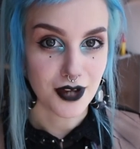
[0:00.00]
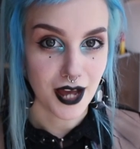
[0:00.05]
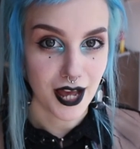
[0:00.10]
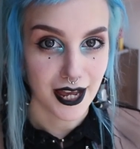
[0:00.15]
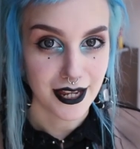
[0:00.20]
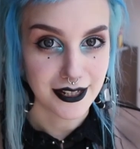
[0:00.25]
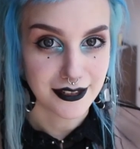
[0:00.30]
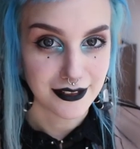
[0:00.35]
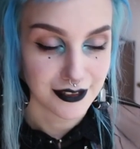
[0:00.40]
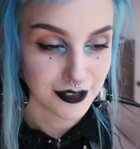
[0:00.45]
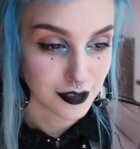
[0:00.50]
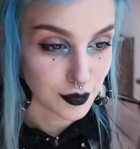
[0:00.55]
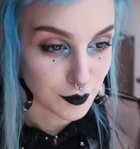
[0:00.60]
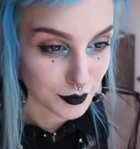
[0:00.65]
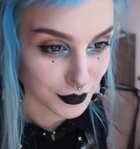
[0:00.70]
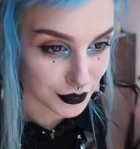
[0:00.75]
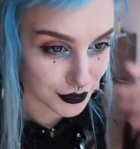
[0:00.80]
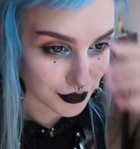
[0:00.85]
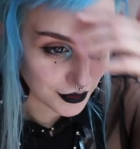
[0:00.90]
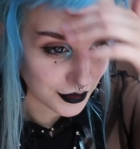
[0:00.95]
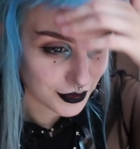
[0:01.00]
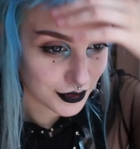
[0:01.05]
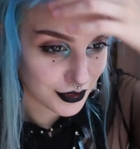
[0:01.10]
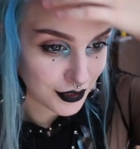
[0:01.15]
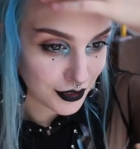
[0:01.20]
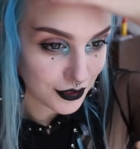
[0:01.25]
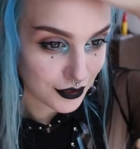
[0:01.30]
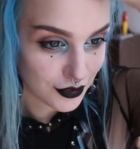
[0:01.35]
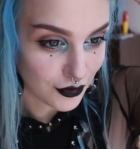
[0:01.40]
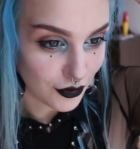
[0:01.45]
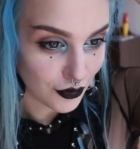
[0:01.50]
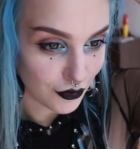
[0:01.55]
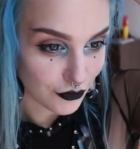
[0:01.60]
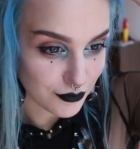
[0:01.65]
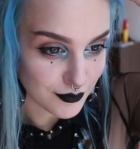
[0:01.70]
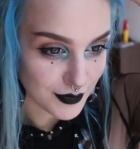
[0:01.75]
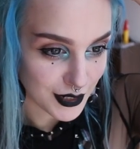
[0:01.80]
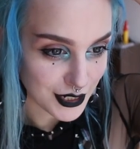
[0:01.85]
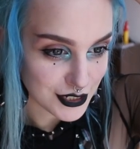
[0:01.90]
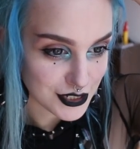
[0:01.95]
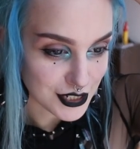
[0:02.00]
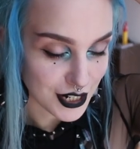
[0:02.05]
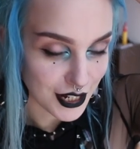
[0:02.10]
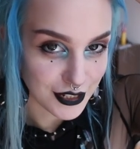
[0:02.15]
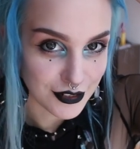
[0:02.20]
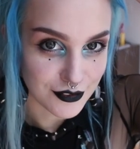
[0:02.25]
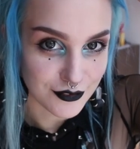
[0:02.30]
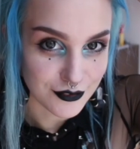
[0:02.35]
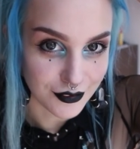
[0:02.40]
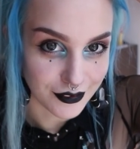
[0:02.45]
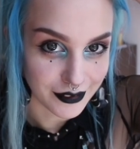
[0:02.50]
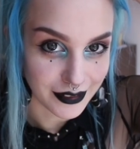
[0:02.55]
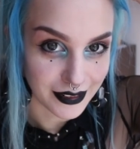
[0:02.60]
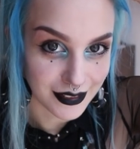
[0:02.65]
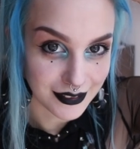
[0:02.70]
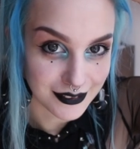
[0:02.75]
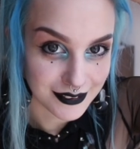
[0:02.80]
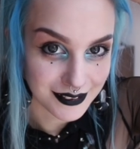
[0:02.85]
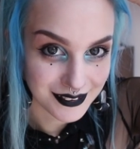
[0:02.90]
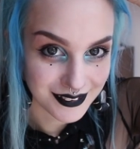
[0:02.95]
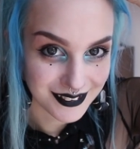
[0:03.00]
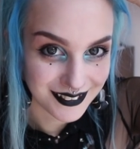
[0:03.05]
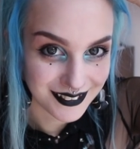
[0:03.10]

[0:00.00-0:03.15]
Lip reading: to hide a little bit of my giant forehead